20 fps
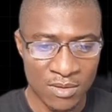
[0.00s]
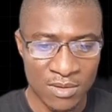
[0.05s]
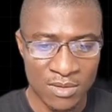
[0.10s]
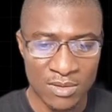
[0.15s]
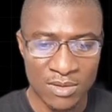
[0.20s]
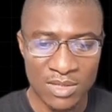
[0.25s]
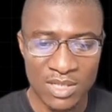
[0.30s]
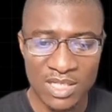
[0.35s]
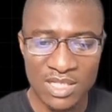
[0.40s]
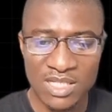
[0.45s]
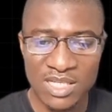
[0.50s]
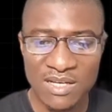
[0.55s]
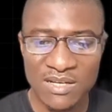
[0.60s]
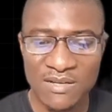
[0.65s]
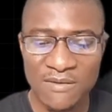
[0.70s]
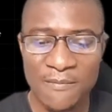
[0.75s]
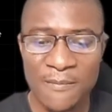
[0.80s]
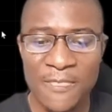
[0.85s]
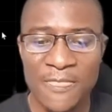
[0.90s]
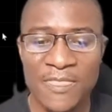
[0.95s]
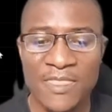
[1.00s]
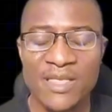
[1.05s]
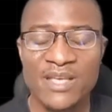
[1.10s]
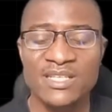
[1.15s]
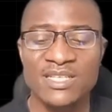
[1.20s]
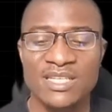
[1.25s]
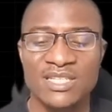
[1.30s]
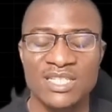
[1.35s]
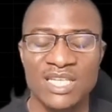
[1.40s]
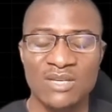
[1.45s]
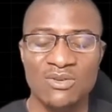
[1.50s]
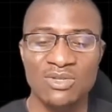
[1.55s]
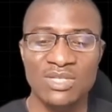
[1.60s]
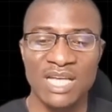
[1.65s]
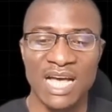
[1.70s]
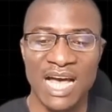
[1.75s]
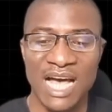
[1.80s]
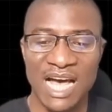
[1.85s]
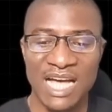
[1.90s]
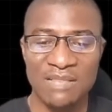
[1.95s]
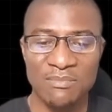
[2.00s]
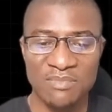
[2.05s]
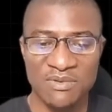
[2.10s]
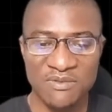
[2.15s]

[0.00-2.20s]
So this is the circuit I had